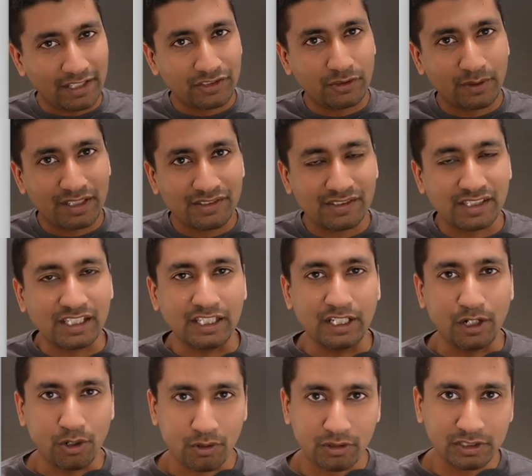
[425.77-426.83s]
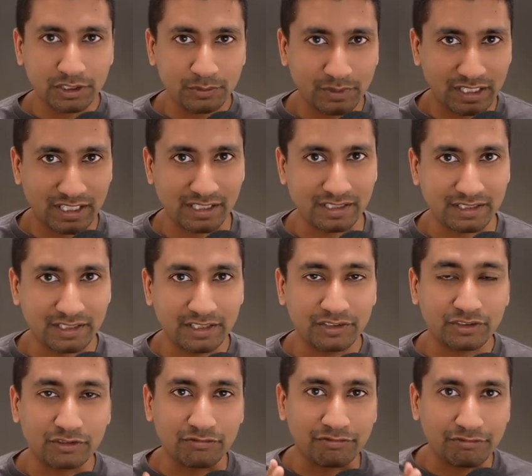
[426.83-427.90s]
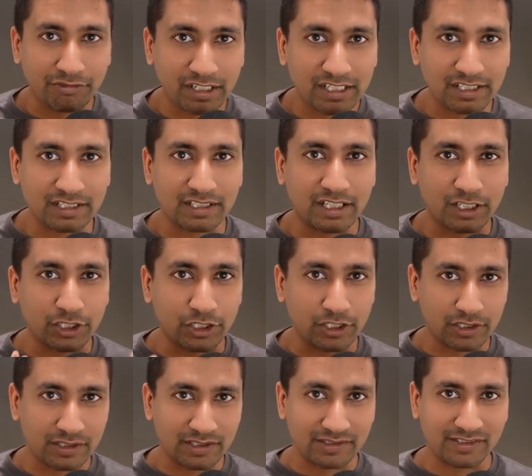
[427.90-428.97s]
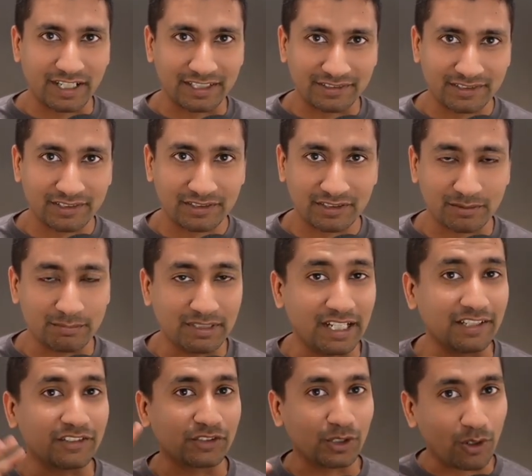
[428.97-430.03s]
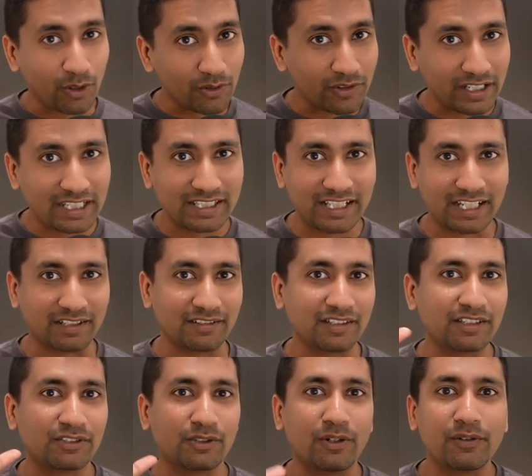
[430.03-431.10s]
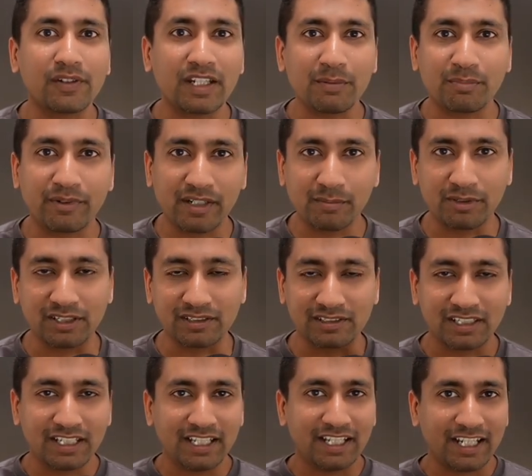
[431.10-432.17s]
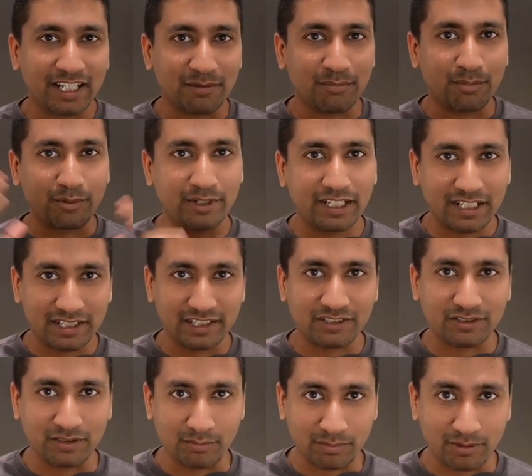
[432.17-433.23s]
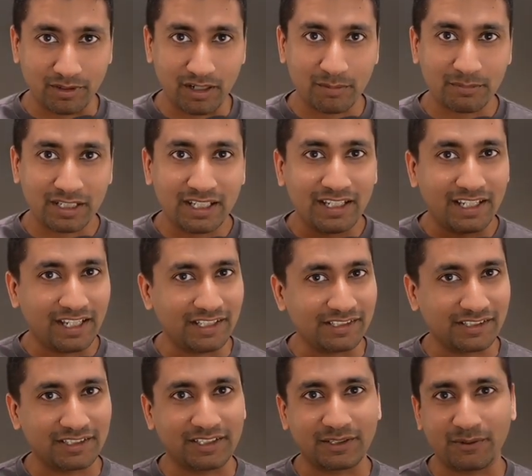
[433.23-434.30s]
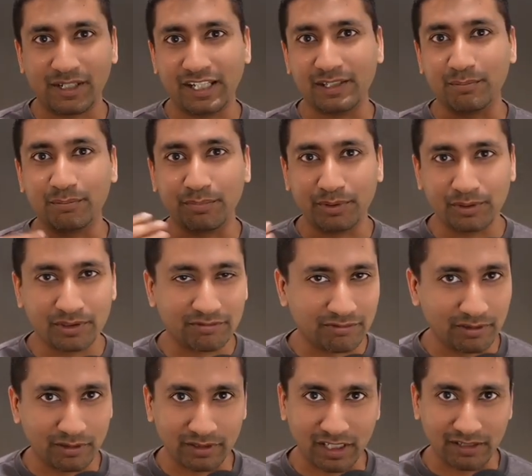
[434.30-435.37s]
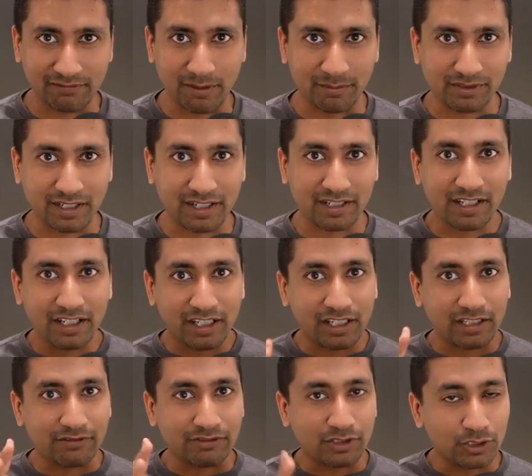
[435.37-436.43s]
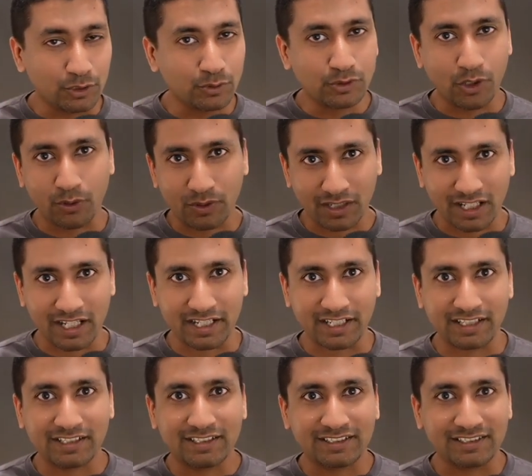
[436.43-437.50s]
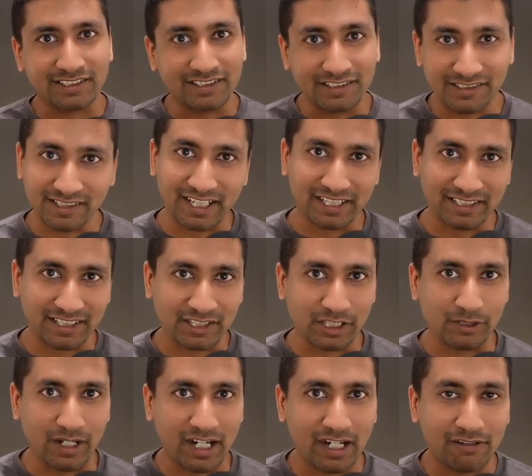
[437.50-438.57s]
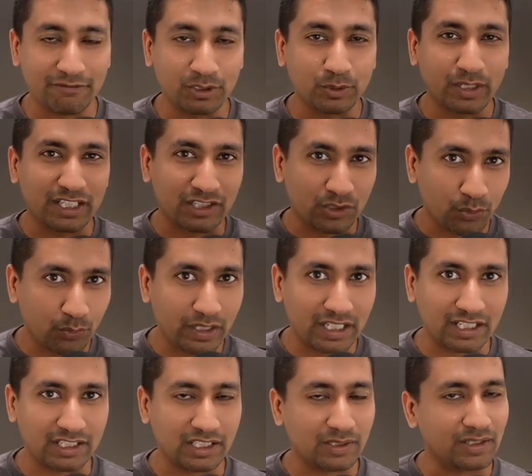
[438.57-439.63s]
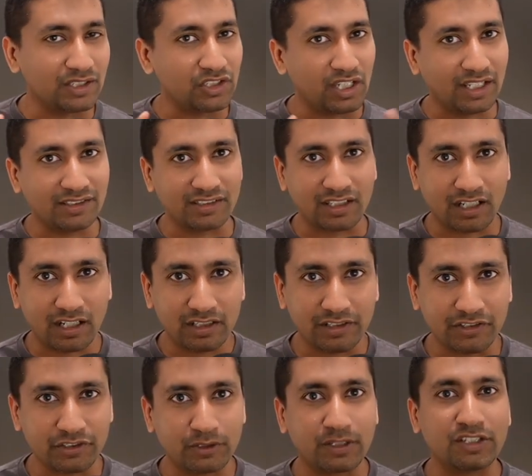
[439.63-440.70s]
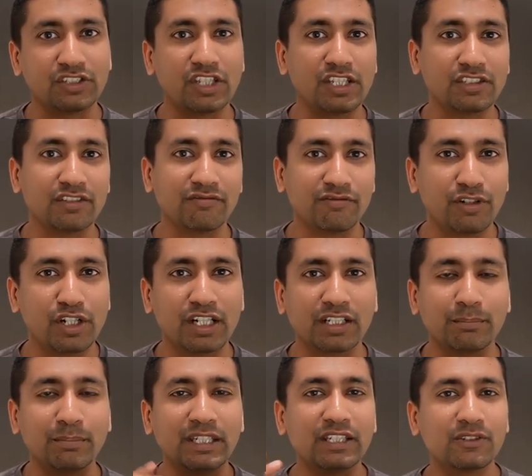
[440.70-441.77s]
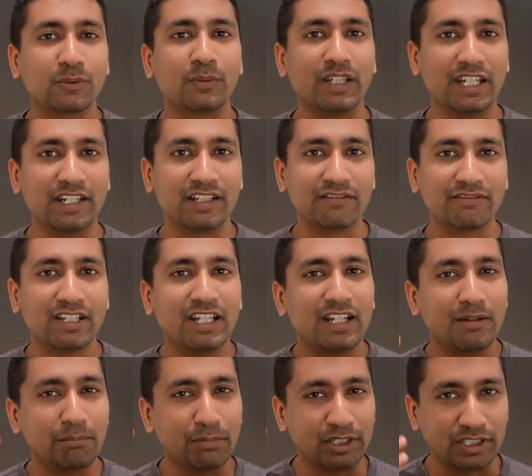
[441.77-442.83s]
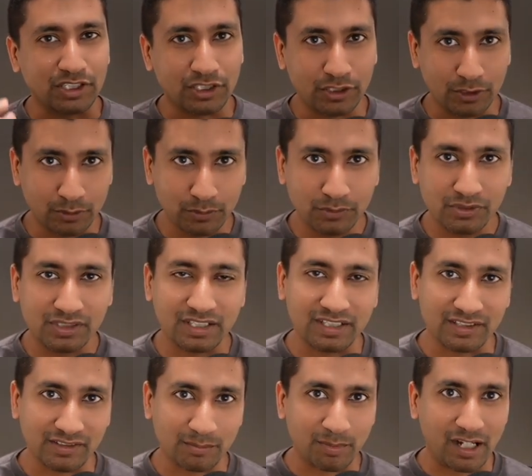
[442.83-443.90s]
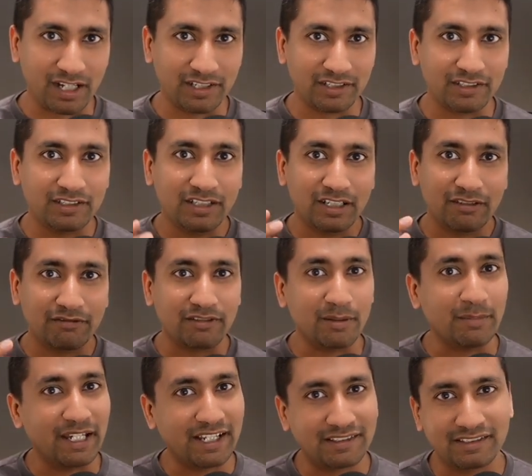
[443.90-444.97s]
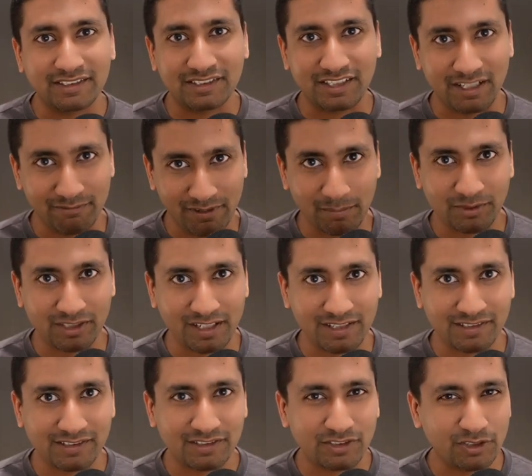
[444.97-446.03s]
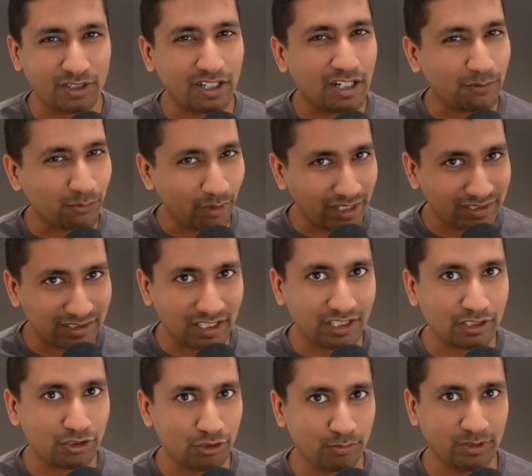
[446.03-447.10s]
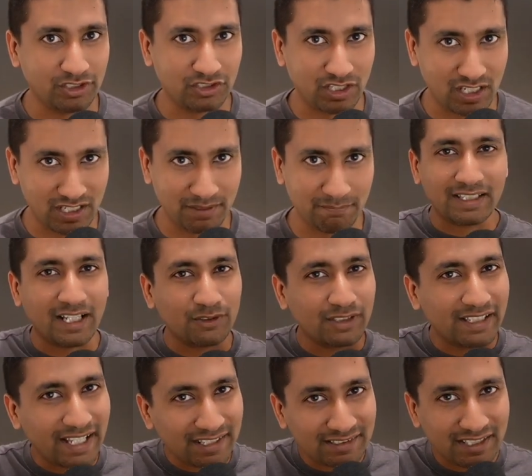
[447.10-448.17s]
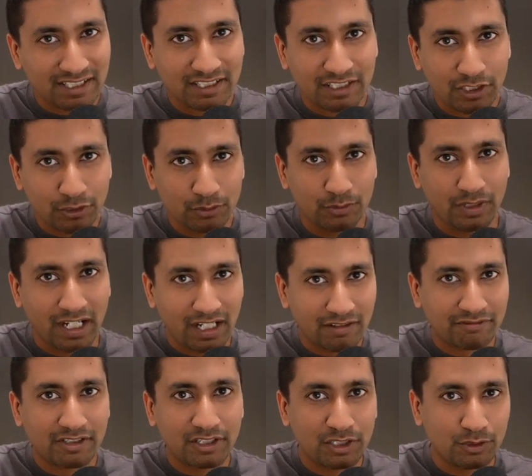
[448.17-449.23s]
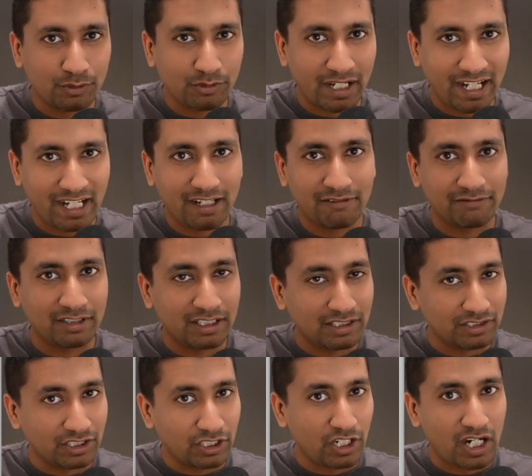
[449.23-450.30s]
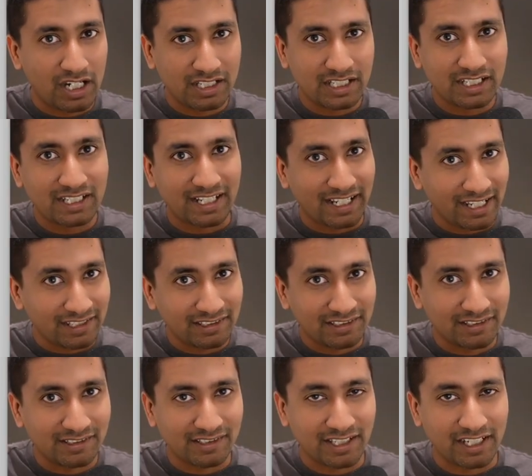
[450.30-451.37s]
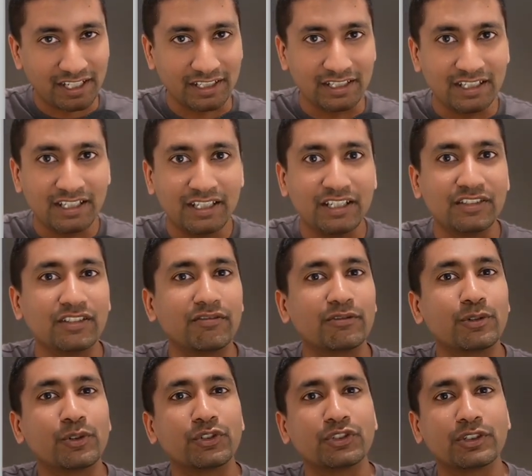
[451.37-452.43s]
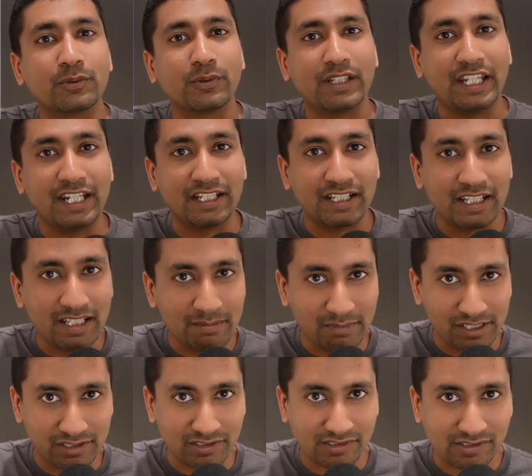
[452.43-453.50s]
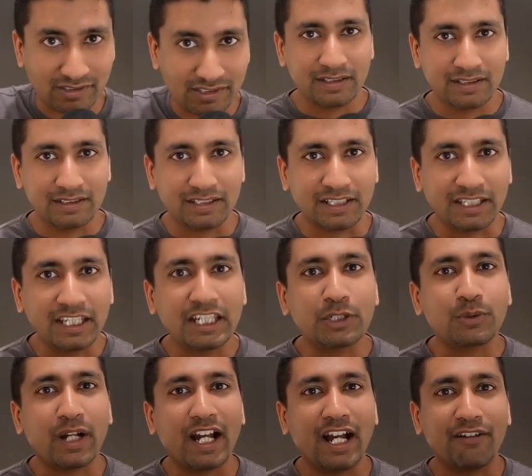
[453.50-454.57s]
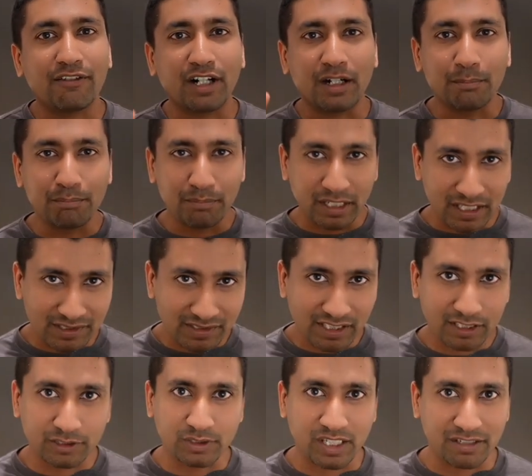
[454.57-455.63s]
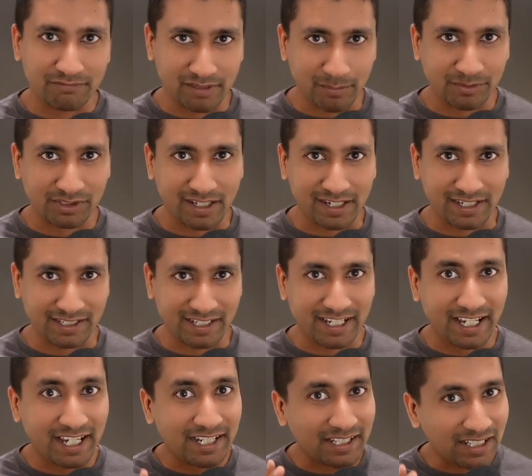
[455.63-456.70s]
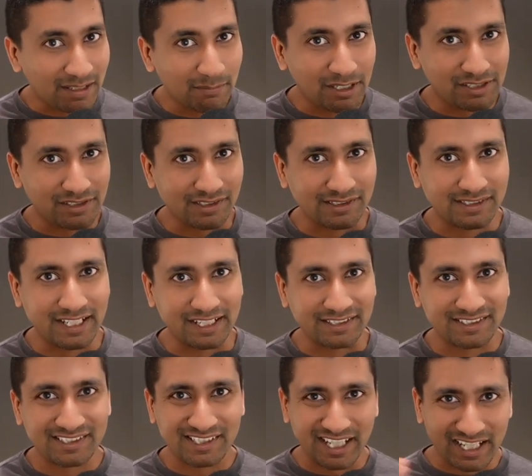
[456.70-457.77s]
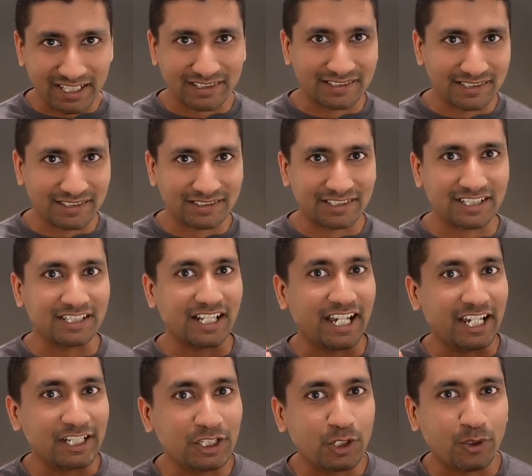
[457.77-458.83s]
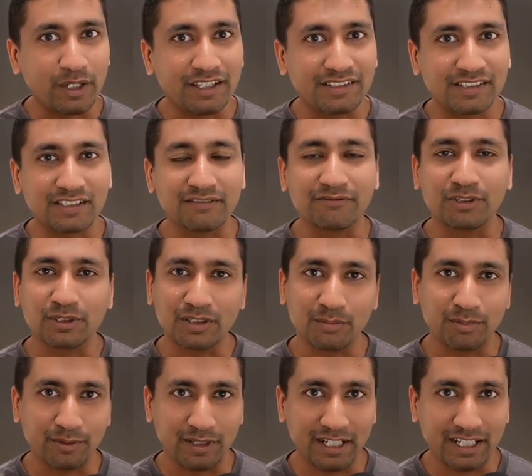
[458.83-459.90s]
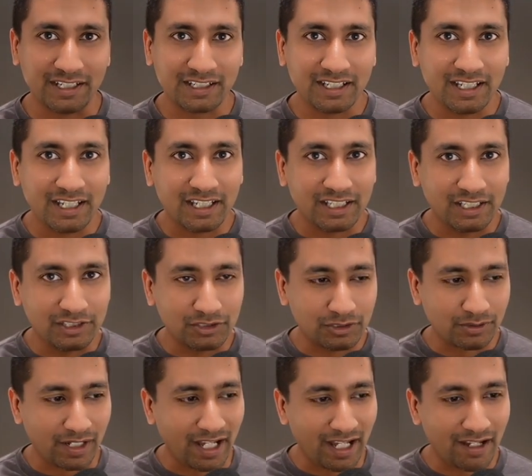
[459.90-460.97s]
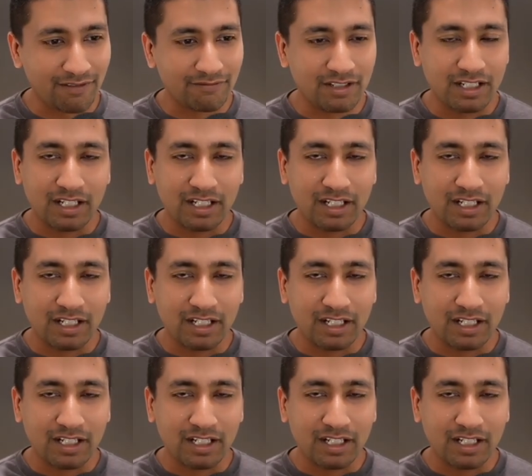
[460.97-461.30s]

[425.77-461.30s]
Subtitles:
as you can see, all you need is to feed it a good design system that is already there, that is already pre-built, and bring it into the prompt, and it's going to create a beautiful looking website. If you don't like the design that you have, you can tweak it, you can change the colors, you can change the font, be creative, but use and inspire from existing websites, so you're not wasting too much time. Now, the next thing that you do after you have the content and the design is, of course, to create images. The key to have amazing looking website and images that stay consistent and cohesive to the brand is to have